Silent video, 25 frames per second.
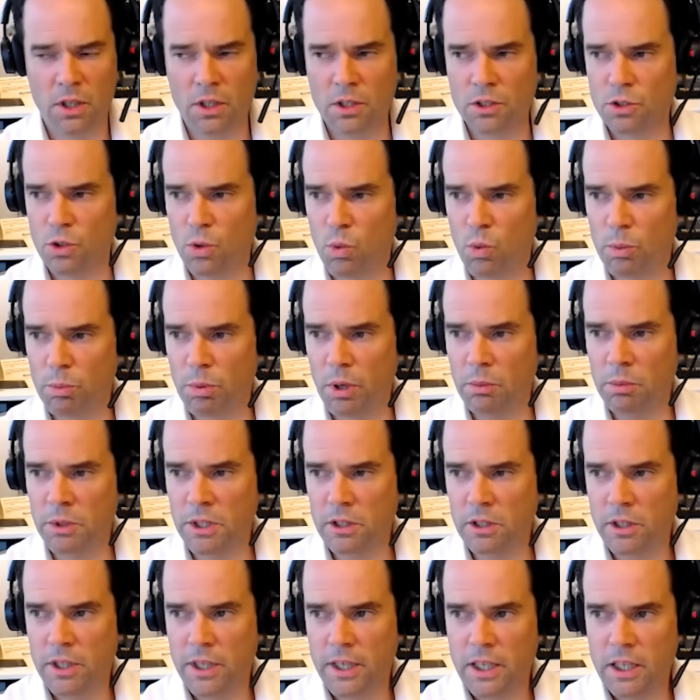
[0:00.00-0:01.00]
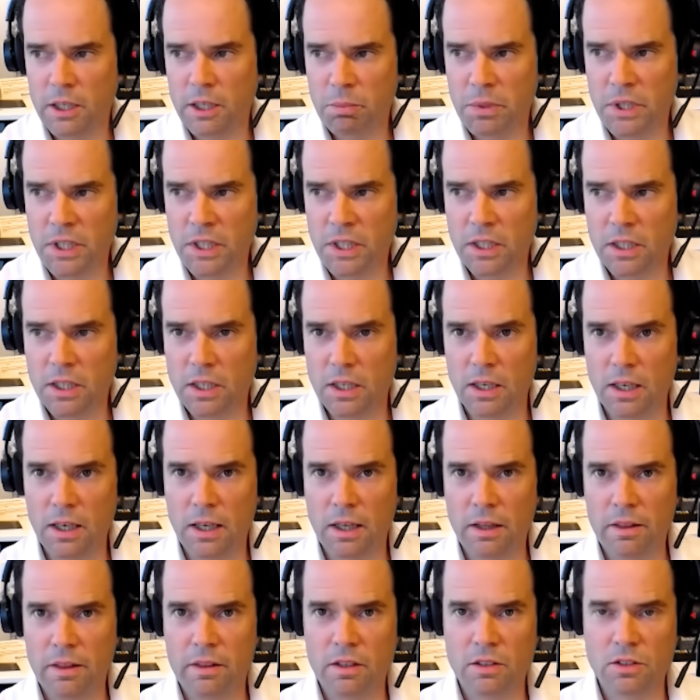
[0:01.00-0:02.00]
So we're probably looking at a peak
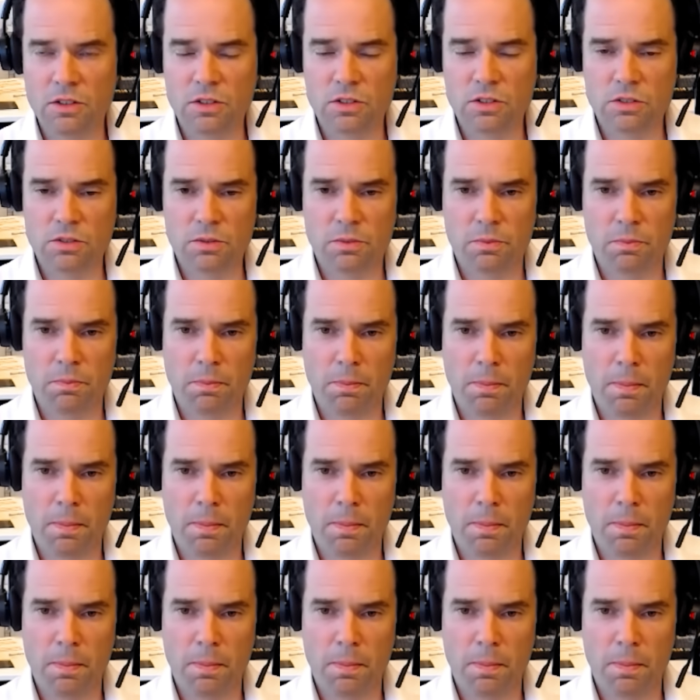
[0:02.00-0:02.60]
this